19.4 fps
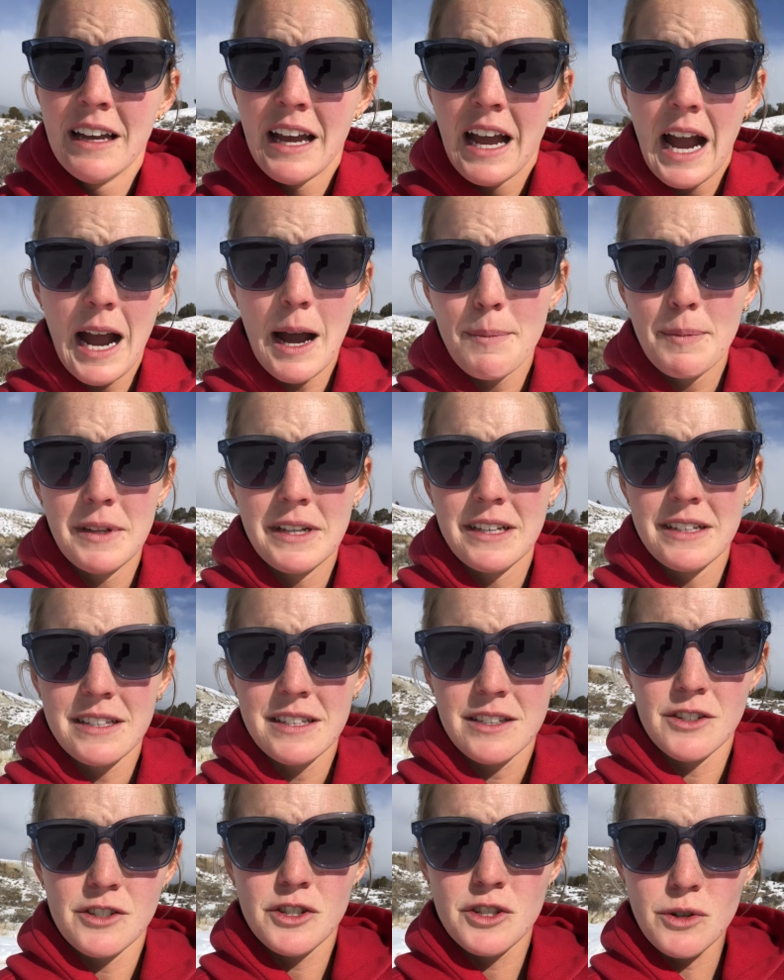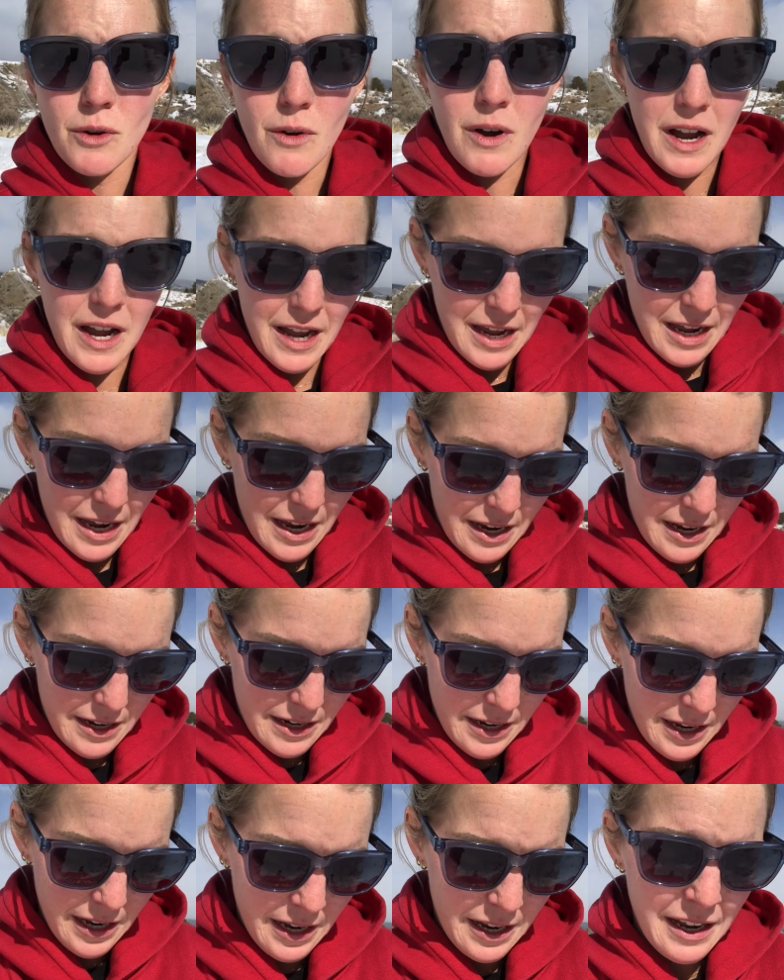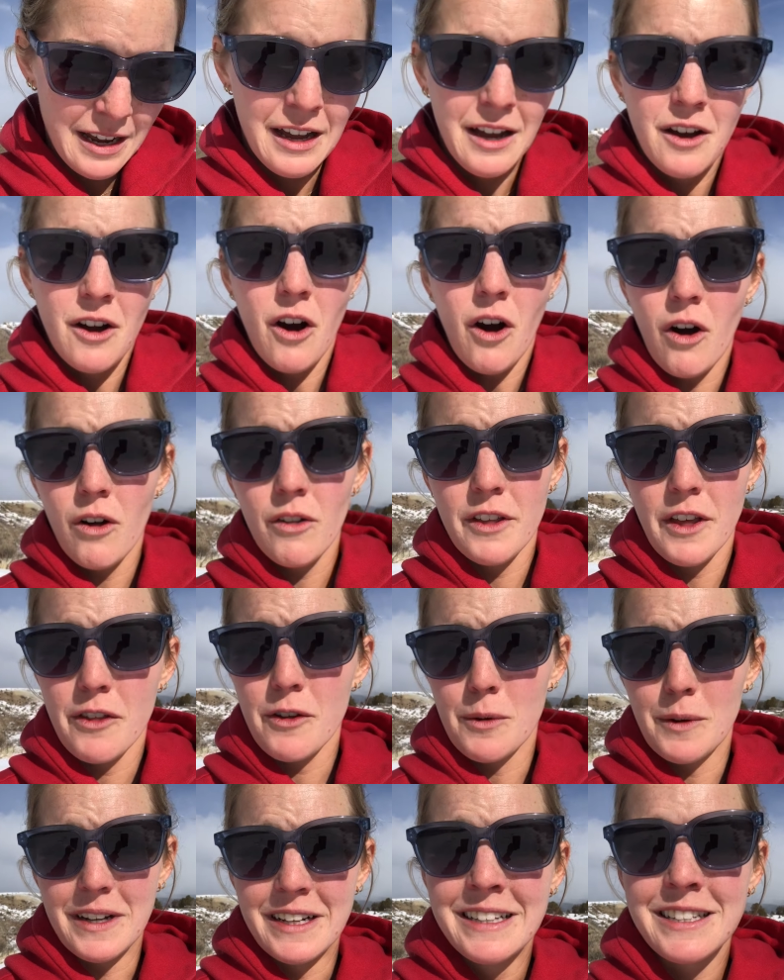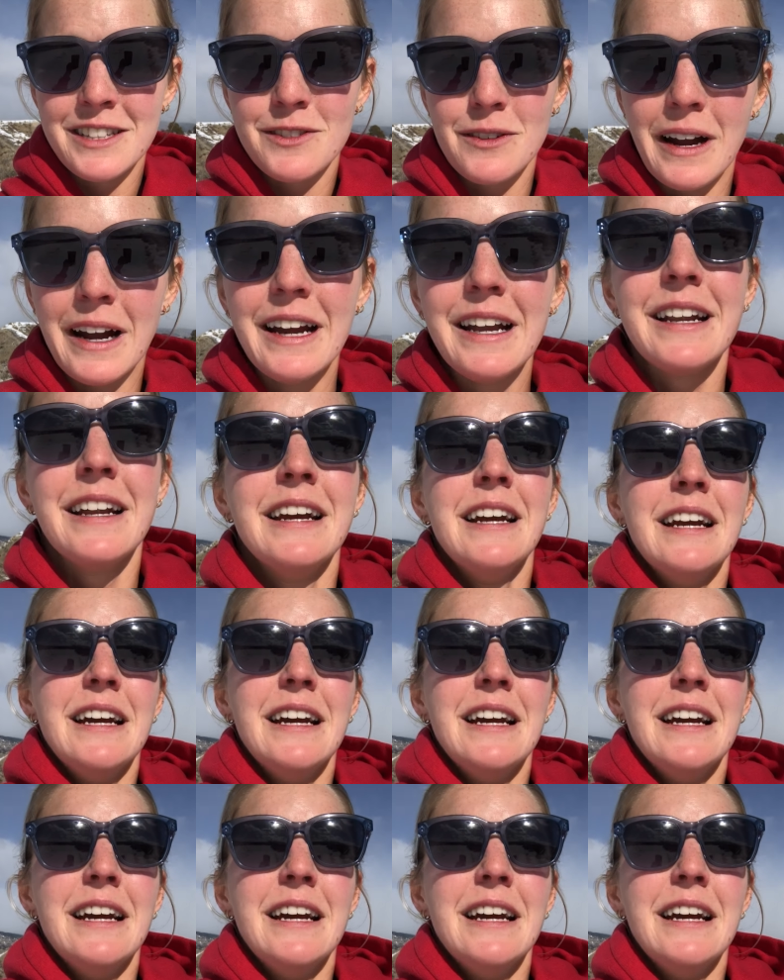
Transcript: happiness and joy and all the other ones, right?